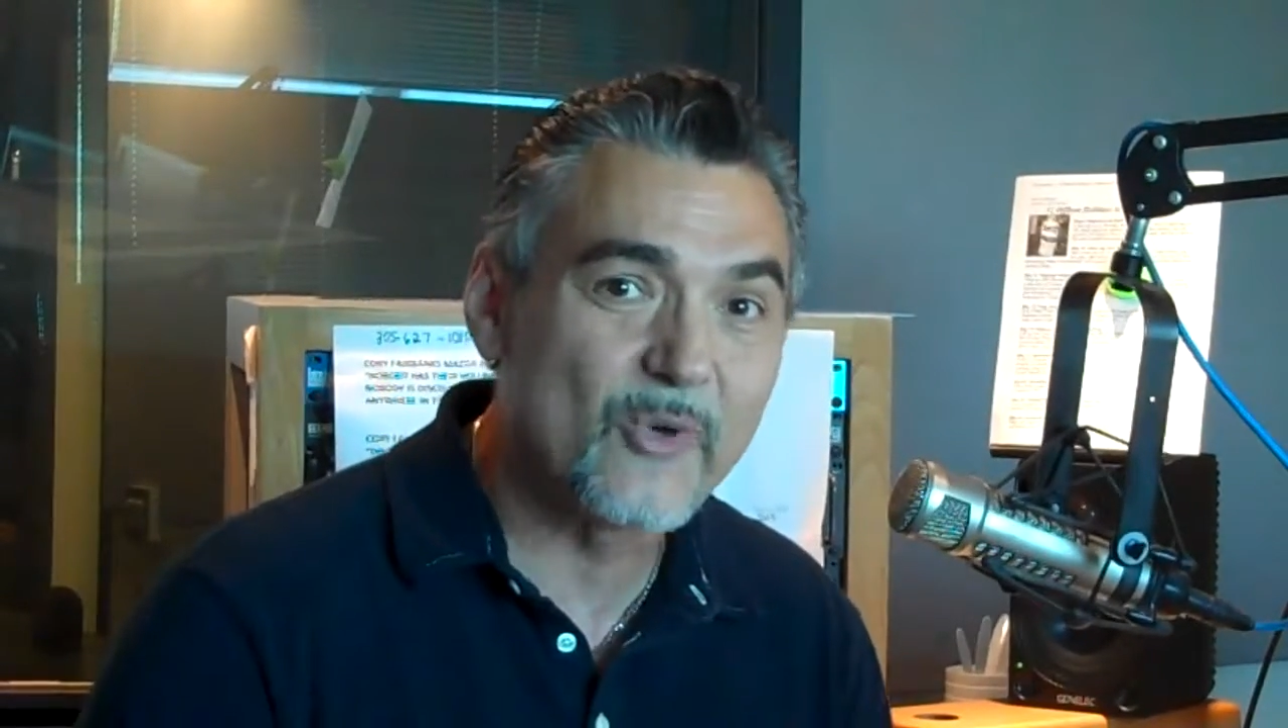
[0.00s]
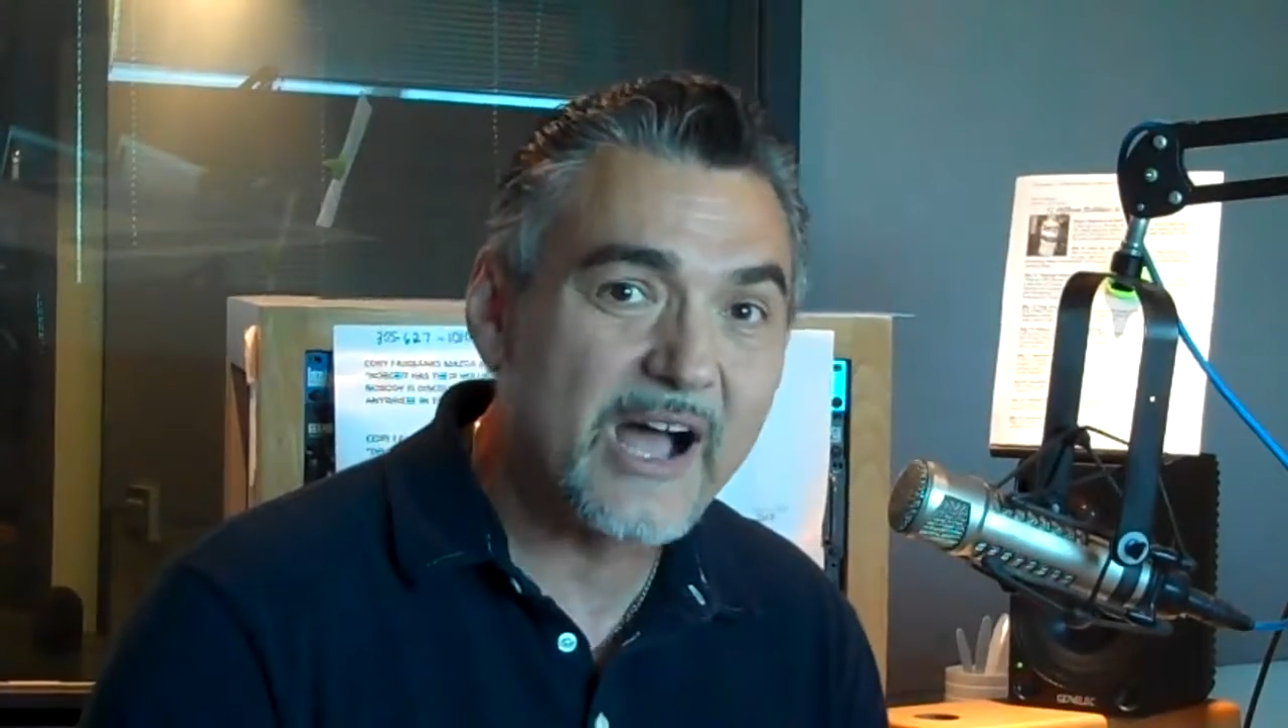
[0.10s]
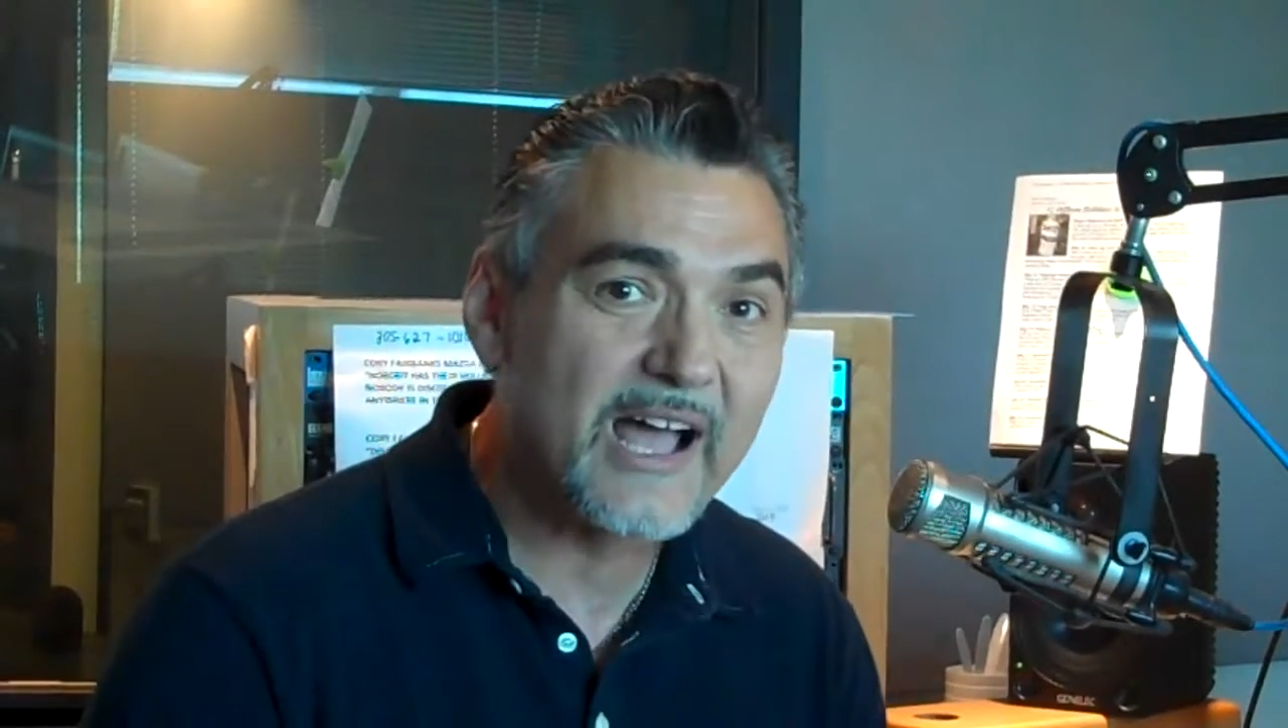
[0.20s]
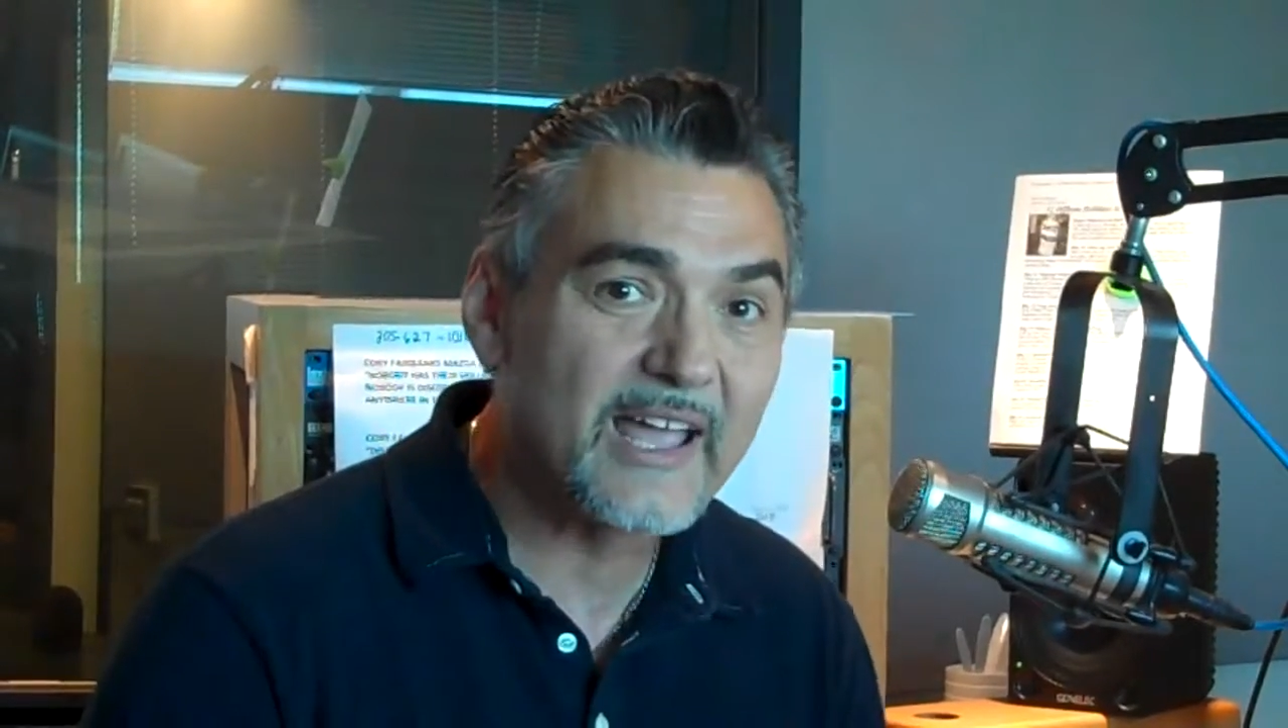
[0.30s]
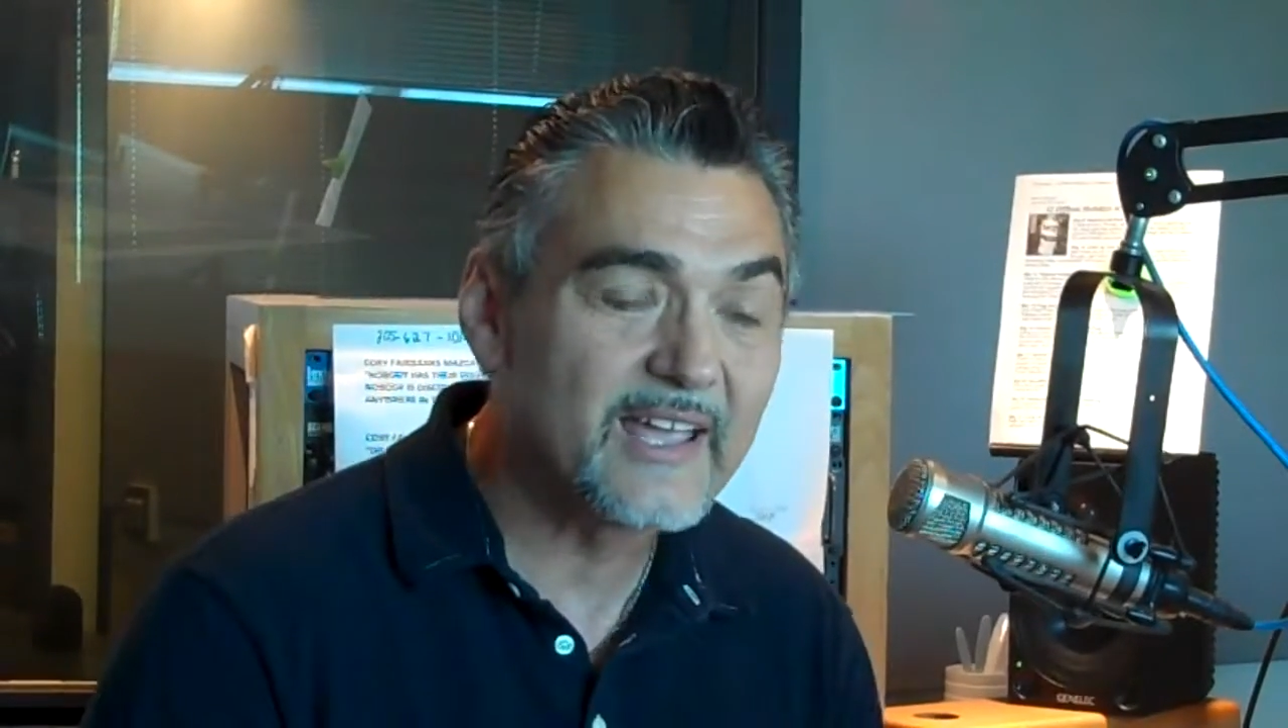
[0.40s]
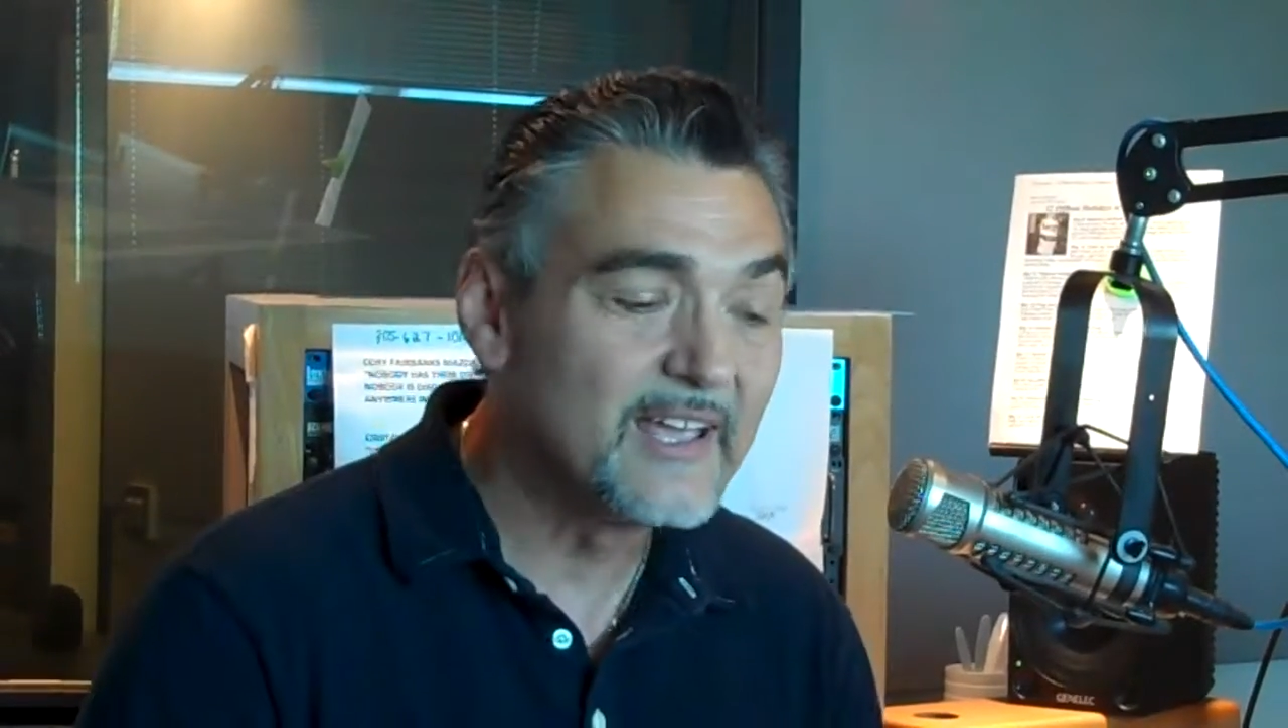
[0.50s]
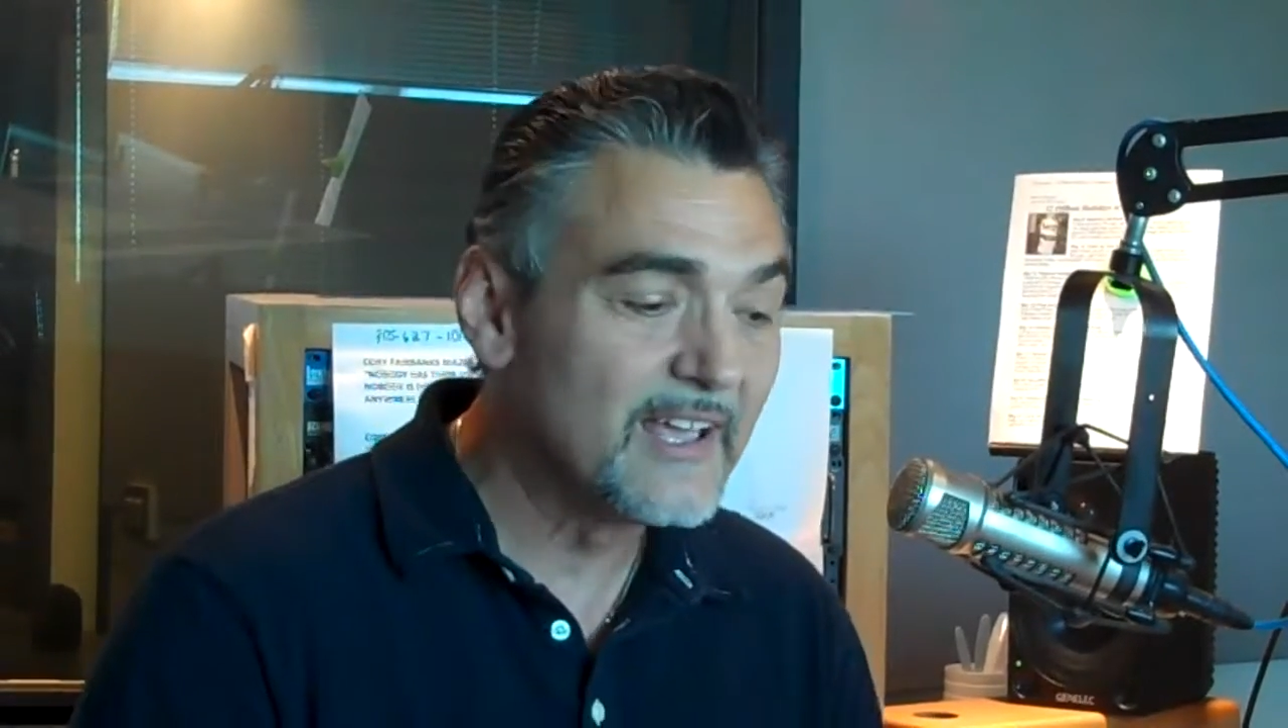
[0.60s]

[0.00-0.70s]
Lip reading: why,